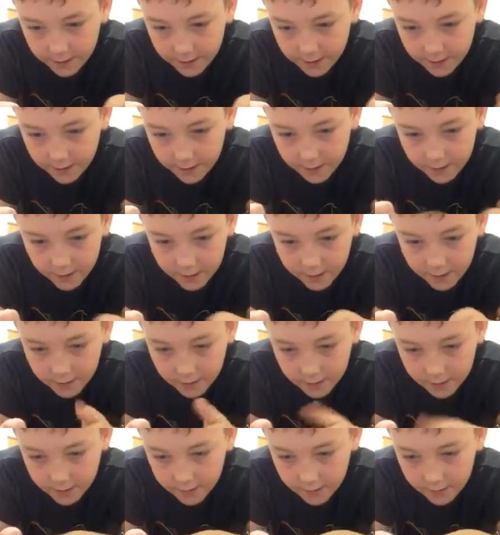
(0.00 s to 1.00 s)

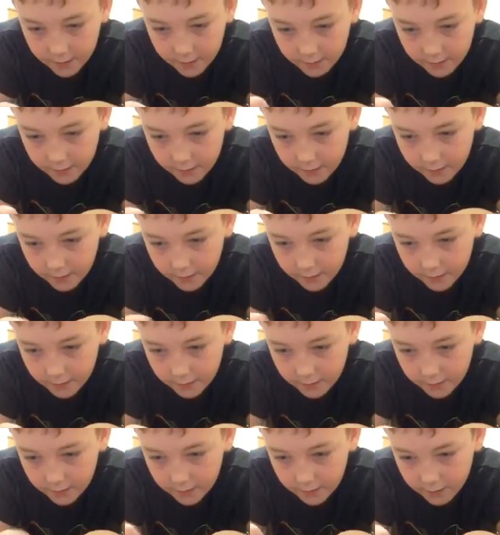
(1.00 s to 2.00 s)

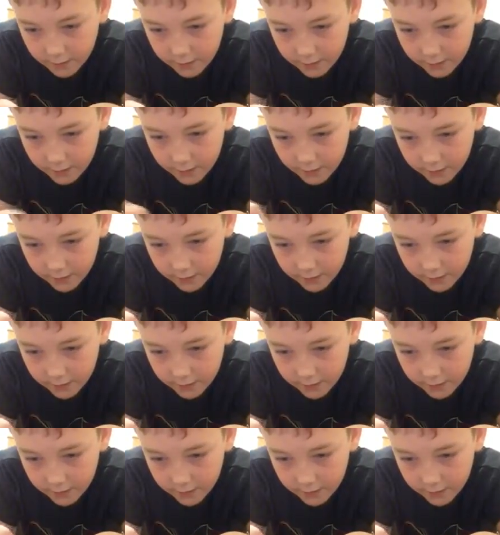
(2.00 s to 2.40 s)
(no one is talking)